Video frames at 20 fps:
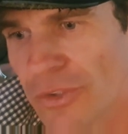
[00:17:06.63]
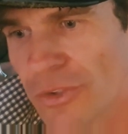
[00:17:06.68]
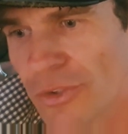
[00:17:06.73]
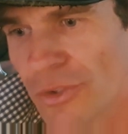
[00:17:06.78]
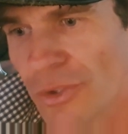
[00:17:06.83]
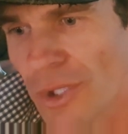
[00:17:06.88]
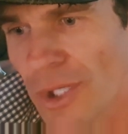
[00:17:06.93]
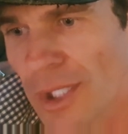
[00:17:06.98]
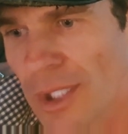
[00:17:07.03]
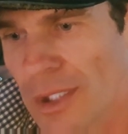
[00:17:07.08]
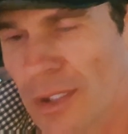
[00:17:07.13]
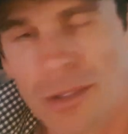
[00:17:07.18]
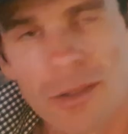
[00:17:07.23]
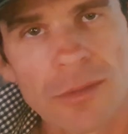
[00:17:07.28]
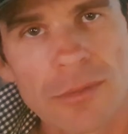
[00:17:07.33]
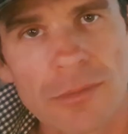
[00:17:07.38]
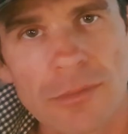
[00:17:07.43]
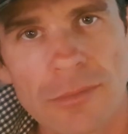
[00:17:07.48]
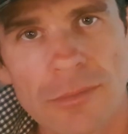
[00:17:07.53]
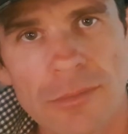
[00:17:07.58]
is like,
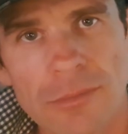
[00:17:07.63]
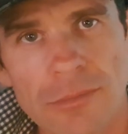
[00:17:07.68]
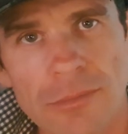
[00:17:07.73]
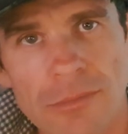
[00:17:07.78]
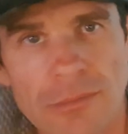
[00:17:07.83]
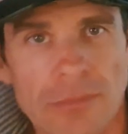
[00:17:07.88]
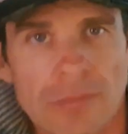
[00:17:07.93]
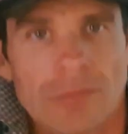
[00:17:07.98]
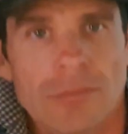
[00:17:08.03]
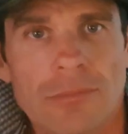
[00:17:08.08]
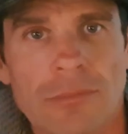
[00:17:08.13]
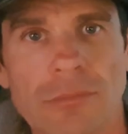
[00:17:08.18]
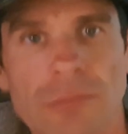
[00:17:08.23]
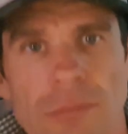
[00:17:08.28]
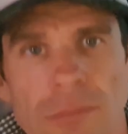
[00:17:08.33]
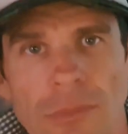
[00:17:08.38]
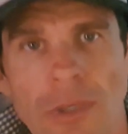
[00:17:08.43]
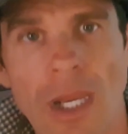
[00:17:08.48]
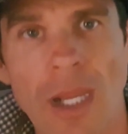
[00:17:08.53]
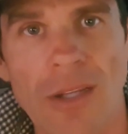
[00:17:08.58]

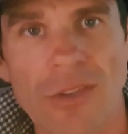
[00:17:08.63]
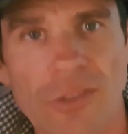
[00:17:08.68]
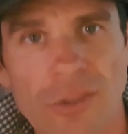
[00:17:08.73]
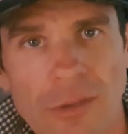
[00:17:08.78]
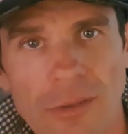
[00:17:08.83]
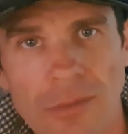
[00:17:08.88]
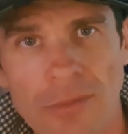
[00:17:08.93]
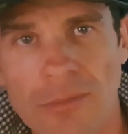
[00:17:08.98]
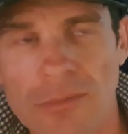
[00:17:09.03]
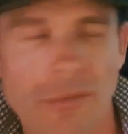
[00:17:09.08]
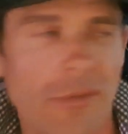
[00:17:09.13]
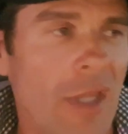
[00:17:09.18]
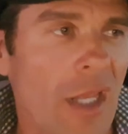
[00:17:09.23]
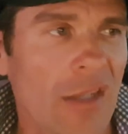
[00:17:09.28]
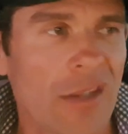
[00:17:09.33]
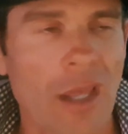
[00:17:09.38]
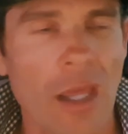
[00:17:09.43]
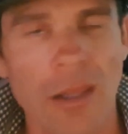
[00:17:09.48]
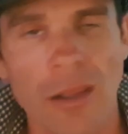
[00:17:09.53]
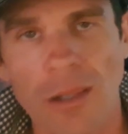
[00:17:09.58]
next,
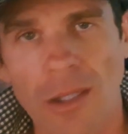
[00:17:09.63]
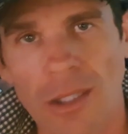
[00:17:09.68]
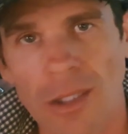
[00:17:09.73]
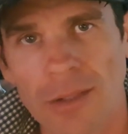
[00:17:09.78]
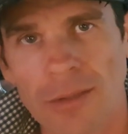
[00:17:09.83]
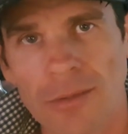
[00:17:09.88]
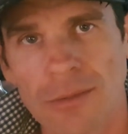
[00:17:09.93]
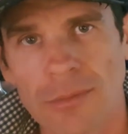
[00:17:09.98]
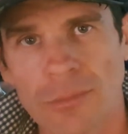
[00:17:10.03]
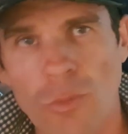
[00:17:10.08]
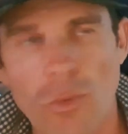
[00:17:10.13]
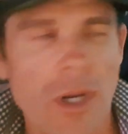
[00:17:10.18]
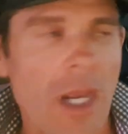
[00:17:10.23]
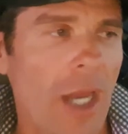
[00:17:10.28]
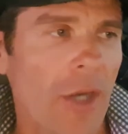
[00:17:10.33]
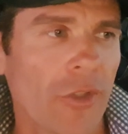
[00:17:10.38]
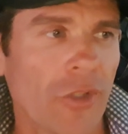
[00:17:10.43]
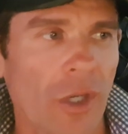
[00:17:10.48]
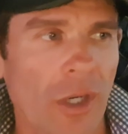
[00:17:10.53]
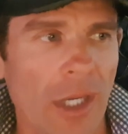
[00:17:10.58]
next athlete, we'll
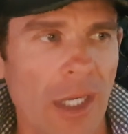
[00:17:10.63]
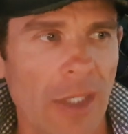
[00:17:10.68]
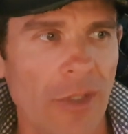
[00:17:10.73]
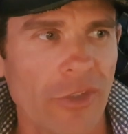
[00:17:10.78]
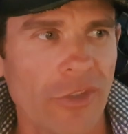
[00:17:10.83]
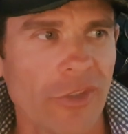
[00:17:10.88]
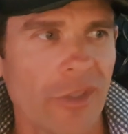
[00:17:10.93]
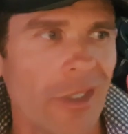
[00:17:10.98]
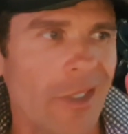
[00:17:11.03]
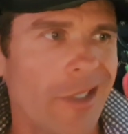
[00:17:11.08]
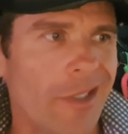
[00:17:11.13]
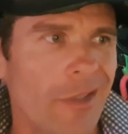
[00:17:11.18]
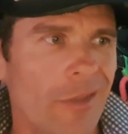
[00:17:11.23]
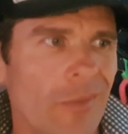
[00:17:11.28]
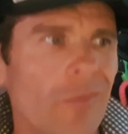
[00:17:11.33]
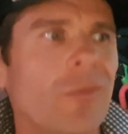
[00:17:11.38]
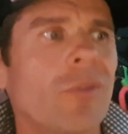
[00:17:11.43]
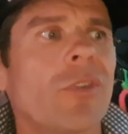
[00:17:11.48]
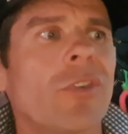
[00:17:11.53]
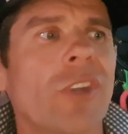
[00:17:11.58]
cut ties,
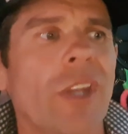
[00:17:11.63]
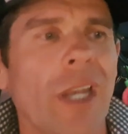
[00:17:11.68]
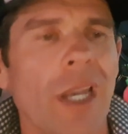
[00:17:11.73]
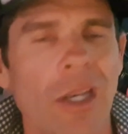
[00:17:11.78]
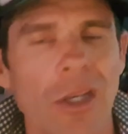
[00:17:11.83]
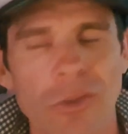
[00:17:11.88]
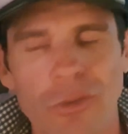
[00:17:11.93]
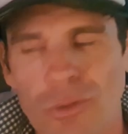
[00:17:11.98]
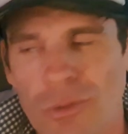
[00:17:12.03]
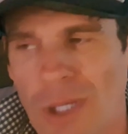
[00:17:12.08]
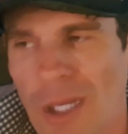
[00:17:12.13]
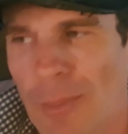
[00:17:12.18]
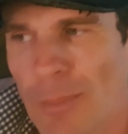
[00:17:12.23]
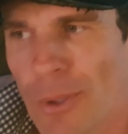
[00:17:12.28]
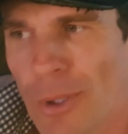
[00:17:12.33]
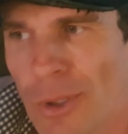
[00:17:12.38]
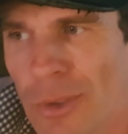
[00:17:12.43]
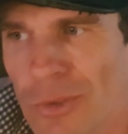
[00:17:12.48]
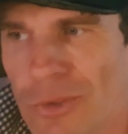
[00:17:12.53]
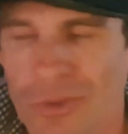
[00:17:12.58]
send out an Instagram
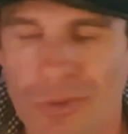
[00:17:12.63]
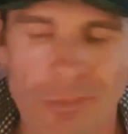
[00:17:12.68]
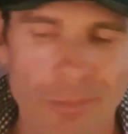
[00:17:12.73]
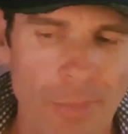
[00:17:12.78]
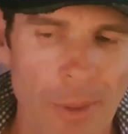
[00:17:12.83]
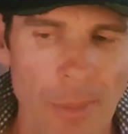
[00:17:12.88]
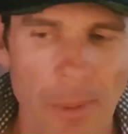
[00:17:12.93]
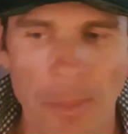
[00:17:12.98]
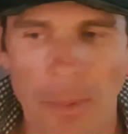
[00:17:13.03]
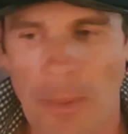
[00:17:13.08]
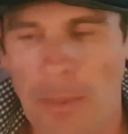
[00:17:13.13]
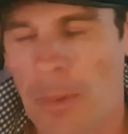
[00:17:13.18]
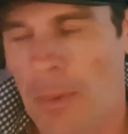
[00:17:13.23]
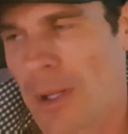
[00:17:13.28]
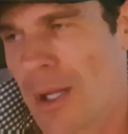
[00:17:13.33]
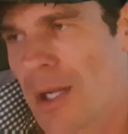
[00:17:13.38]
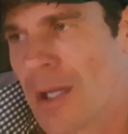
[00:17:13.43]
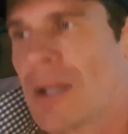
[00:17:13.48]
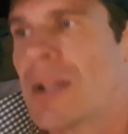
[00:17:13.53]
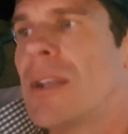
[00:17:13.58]
post, blah, blah, blah, blah,
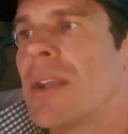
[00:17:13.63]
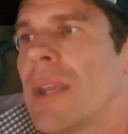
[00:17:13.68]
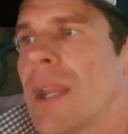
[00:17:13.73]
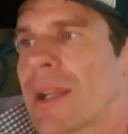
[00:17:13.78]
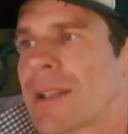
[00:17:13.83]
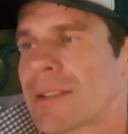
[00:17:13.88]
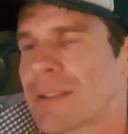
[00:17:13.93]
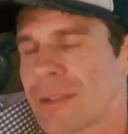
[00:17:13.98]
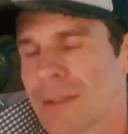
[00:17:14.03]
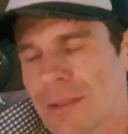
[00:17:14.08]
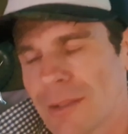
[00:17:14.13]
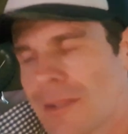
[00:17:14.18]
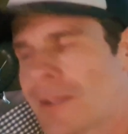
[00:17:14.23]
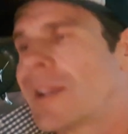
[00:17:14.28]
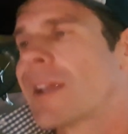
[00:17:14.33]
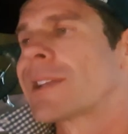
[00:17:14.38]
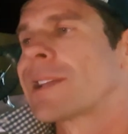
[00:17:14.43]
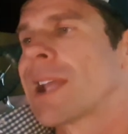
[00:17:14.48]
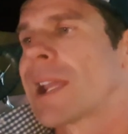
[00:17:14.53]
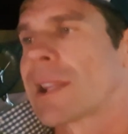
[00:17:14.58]
blah, next,
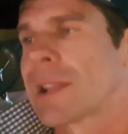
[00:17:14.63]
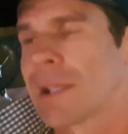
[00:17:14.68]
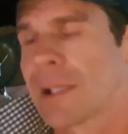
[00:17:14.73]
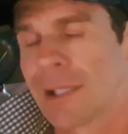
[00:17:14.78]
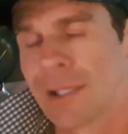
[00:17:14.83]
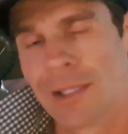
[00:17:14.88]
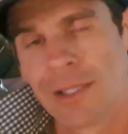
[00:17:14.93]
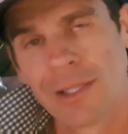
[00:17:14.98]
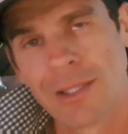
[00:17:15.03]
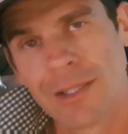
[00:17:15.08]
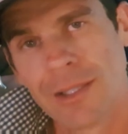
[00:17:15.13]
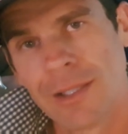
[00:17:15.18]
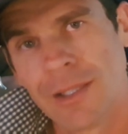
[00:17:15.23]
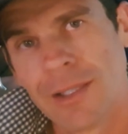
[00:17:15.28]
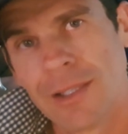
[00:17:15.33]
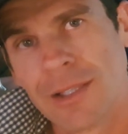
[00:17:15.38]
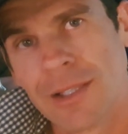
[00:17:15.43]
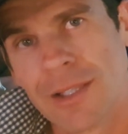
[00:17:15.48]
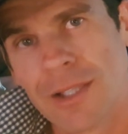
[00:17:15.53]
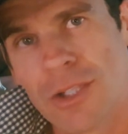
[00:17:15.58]
next athlete.
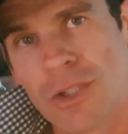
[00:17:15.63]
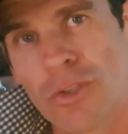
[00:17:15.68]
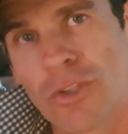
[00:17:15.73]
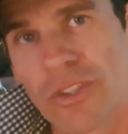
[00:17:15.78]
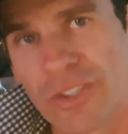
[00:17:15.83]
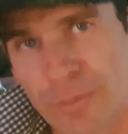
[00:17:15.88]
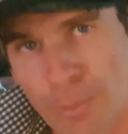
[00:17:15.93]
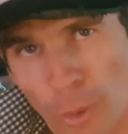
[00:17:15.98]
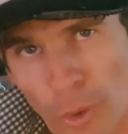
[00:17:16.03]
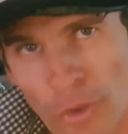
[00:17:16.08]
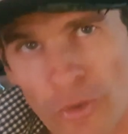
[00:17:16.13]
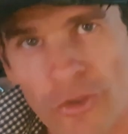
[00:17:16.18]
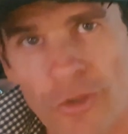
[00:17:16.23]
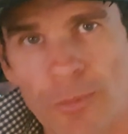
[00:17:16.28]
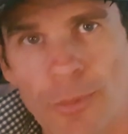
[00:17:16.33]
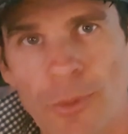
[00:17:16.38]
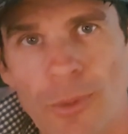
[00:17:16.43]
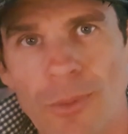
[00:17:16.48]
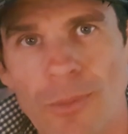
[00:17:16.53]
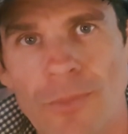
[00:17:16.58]
you're
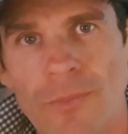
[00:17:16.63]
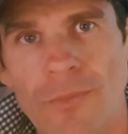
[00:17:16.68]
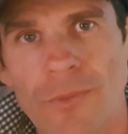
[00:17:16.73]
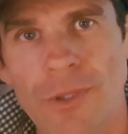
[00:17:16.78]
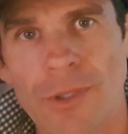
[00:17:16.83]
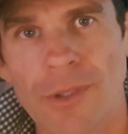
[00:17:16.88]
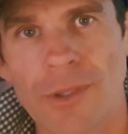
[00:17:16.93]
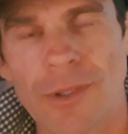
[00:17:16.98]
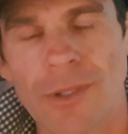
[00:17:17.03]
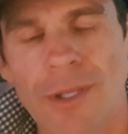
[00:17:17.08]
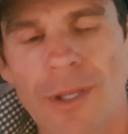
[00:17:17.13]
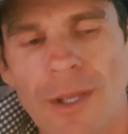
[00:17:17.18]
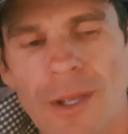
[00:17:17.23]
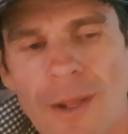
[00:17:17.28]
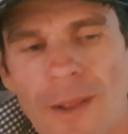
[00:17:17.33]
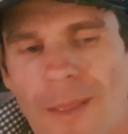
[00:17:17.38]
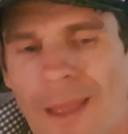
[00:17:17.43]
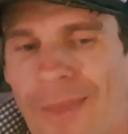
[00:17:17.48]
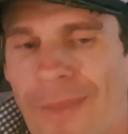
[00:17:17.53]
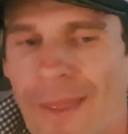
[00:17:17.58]
disposable
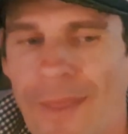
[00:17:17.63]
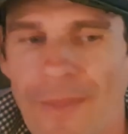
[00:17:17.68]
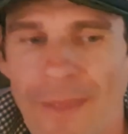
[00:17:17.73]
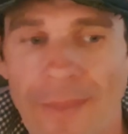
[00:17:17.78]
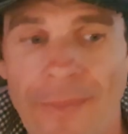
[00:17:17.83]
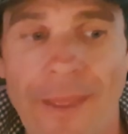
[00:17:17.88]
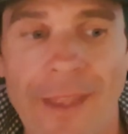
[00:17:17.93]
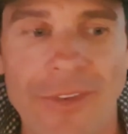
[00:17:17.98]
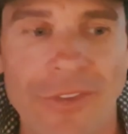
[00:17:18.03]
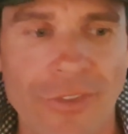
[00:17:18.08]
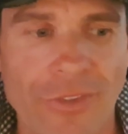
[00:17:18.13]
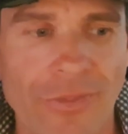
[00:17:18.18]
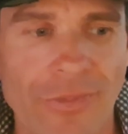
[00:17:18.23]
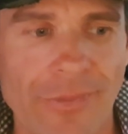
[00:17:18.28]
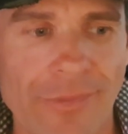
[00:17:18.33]
and that, that that's